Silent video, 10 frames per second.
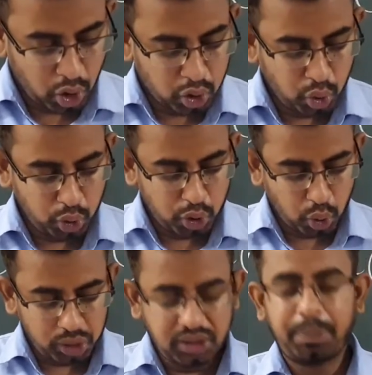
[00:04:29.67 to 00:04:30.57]
You
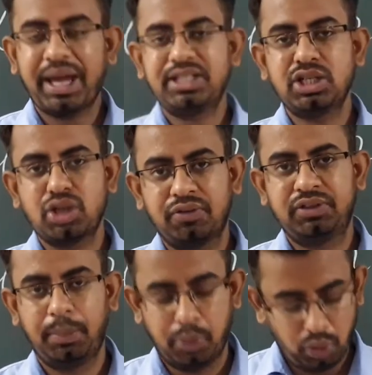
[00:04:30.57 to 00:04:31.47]
tore the pages of
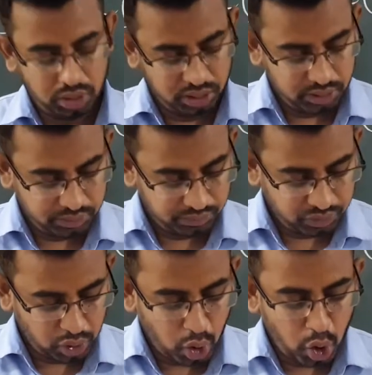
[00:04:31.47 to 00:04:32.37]
the book,
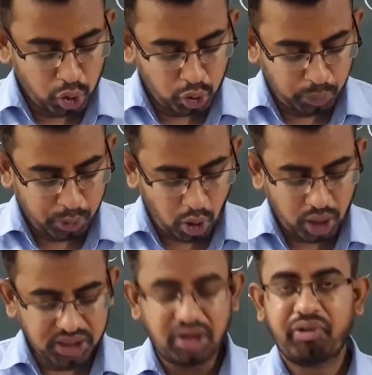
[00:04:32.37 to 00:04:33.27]
you
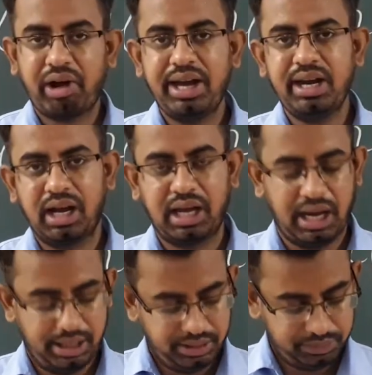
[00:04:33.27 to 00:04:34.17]
brought rain
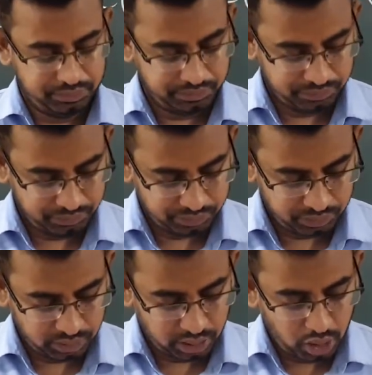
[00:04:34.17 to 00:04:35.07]
again.
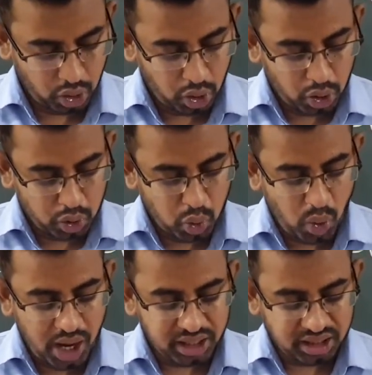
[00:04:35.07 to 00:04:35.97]

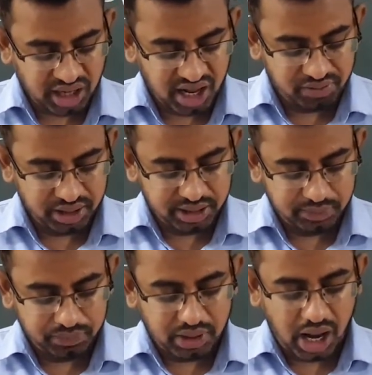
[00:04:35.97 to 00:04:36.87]
You are
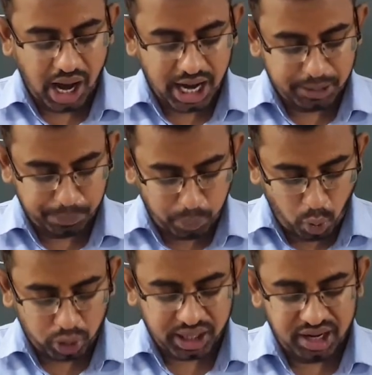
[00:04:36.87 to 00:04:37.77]
clever at
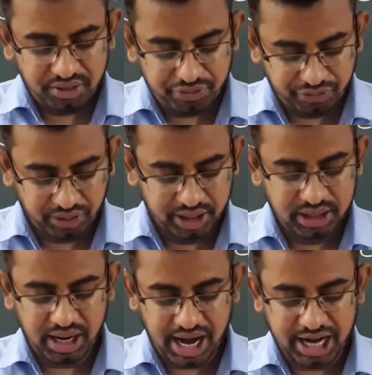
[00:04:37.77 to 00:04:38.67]
poking
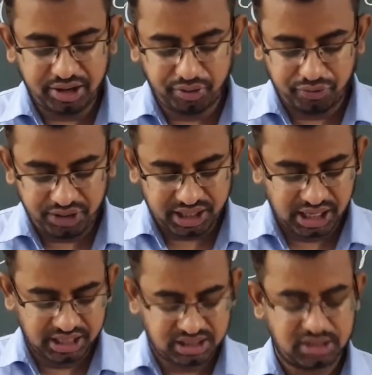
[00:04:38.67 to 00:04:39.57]
fun at
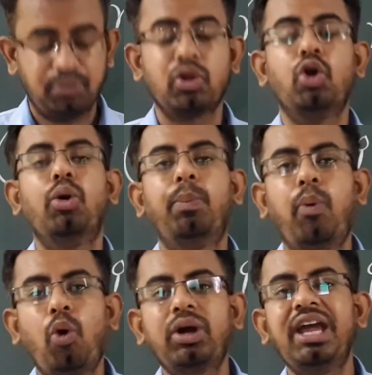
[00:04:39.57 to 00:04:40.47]
weaklings.
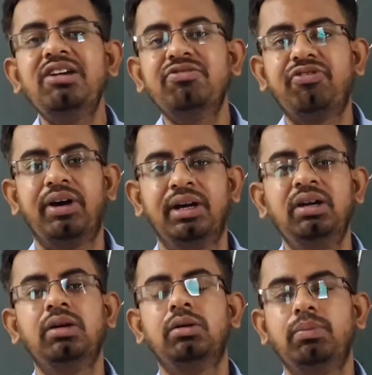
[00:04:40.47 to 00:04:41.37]
Poking
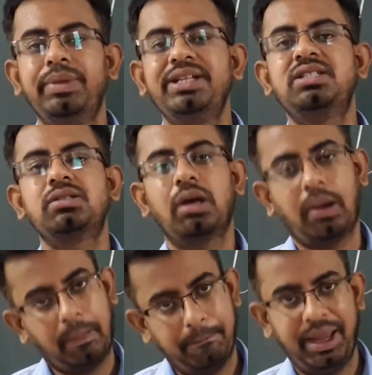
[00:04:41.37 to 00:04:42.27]
fun
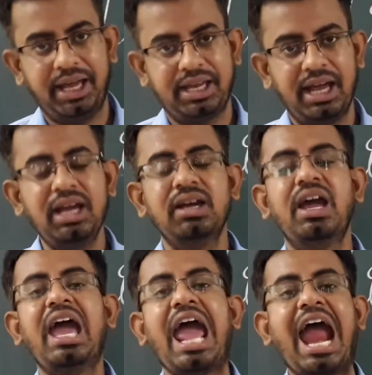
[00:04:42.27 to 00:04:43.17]
means
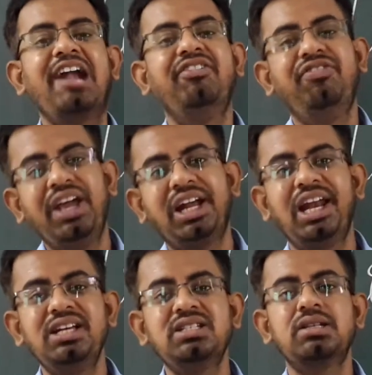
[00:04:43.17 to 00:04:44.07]
making and
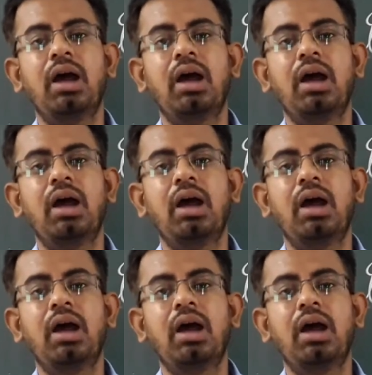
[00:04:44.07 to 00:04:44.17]
weaklings